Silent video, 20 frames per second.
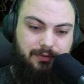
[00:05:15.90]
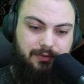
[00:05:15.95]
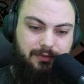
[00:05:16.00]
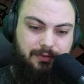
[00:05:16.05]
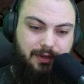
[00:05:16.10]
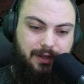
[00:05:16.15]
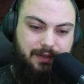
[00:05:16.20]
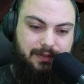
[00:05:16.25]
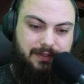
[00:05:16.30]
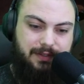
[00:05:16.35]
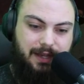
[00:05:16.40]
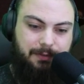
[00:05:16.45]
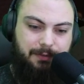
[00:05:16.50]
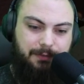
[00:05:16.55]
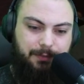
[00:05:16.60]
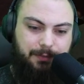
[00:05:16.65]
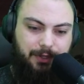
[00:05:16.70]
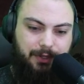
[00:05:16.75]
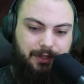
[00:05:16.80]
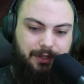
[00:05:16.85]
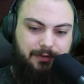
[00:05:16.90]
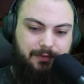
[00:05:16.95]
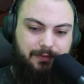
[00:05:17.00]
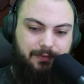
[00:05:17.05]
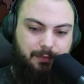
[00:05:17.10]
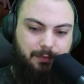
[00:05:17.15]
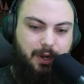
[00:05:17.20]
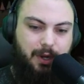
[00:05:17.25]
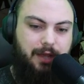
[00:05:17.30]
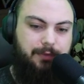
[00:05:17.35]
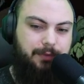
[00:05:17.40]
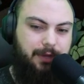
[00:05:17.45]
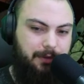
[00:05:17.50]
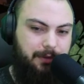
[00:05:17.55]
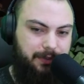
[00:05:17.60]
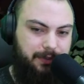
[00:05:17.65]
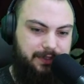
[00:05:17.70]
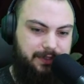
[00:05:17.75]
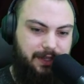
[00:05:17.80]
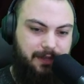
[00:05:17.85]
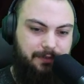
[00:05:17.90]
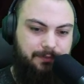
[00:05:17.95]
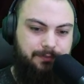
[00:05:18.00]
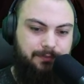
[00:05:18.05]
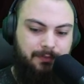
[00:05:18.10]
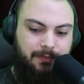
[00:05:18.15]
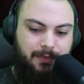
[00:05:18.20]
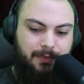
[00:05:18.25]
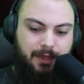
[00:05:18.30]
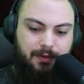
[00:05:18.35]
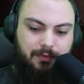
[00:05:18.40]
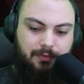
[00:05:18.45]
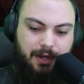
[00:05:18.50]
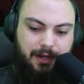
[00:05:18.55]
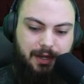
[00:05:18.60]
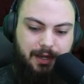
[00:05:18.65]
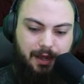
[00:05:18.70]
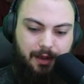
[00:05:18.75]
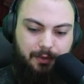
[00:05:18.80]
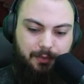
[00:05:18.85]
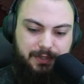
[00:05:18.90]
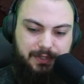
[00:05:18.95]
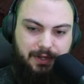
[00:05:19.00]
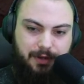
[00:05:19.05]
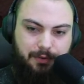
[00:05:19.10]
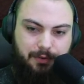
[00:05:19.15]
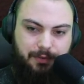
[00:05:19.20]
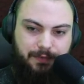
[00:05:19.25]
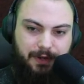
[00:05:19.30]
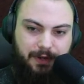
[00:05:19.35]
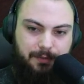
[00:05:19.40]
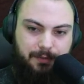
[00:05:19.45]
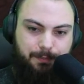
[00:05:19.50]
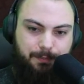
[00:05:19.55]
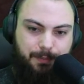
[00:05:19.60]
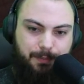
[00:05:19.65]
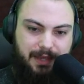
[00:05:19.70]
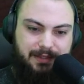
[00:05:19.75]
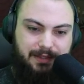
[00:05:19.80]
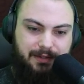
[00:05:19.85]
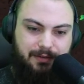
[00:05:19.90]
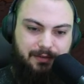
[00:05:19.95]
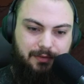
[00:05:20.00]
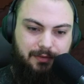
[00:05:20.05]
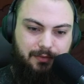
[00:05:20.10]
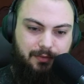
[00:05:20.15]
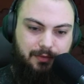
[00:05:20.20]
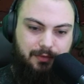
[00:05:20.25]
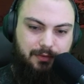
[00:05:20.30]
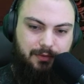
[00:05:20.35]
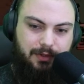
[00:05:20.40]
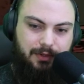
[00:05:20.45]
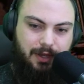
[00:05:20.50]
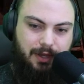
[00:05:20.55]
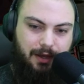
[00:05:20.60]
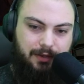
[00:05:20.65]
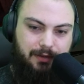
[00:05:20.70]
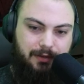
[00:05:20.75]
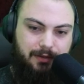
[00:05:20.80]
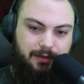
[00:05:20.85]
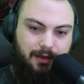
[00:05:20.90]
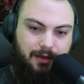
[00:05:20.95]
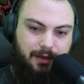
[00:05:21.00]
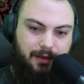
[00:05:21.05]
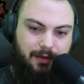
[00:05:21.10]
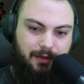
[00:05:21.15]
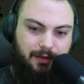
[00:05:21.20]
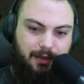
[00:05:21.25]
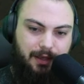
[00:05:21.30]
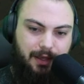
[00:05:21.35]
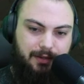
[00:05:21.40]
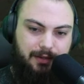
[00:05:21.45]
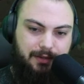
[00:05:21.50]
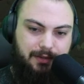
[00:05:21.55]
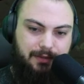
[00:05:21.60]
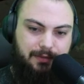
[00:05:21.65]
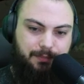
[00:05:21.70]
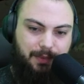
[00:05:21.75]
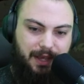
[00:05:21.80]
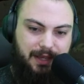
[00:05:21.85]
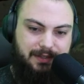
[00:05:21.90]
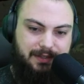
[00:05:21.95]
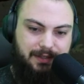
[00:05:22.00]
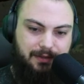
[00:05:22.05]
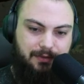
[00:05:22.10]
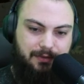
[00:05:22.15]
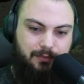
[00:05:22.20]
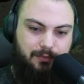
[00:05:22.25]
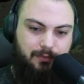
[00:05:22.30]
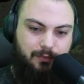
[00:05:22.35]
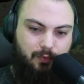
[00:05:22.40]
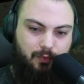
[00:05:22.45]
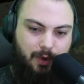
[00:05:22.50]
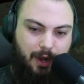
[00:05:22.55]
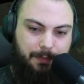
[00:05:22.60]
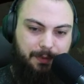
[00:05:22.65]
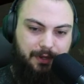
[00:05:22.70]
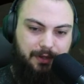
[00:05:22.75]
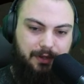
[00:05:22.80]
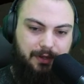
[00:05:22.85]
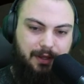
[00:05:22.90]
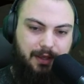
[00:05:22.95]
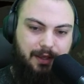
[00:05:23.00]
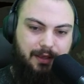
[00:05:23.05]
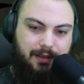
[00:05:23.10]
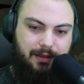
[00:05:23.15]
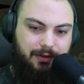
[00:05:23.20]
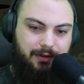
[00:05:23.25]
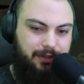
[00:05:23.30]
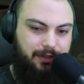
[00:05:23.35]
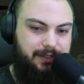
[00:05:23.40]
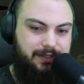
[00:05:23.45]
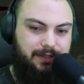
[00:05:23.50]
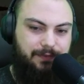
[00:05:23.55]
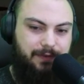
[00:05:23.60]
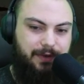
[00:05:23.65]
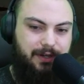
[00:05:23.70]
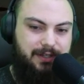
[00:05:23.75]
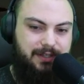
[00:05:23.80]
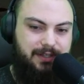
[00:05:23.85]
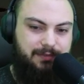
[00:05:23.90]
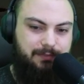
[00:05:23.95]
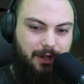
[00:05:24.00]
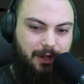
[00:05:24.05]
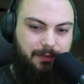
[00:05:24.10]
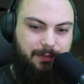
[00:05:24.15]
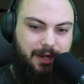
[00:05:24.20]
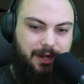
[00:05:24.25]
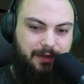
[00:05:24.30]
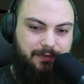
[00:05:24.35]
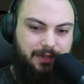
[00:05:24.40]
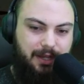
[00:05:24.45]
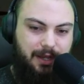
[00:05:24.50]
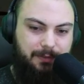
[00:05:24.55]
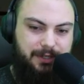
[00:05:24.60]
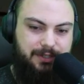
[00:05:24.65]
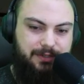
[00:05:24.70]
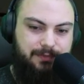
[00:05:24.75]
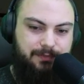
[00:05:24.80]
a type of bullet, from what I've been able to tell. Right now, we start with a very basic gun and basic weapon. It only does a very small amount of damage,